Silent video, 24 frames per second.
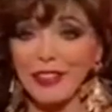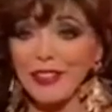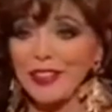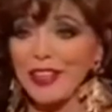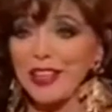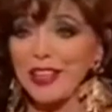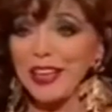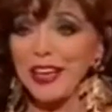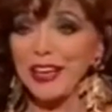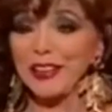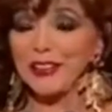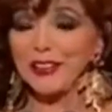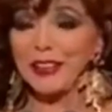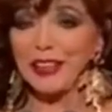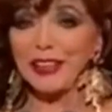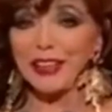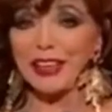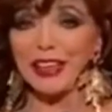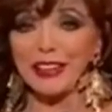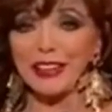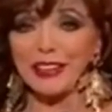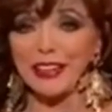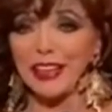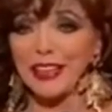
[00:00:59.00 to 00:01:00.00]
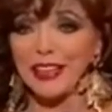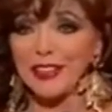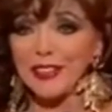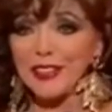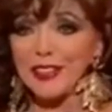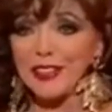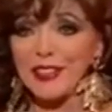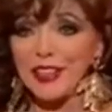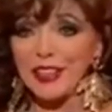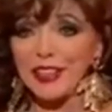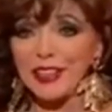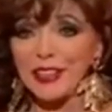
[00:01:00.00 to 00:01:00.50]
haven't seen anything like that
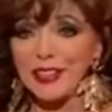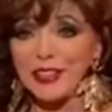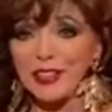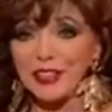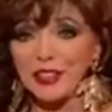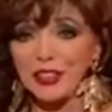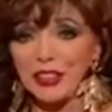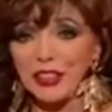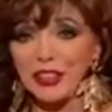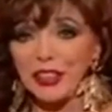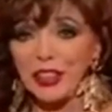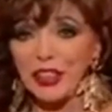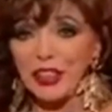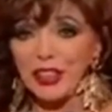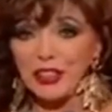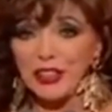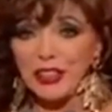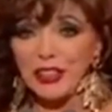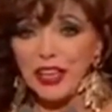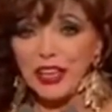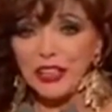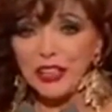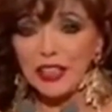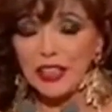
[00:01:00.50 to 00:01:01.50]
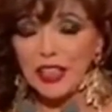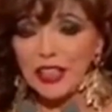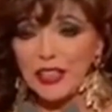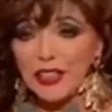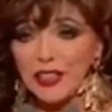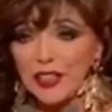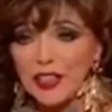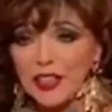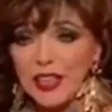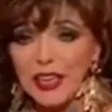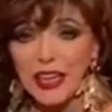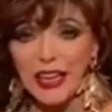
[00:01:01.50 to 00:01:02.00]
since they did it to Kirk Douglas.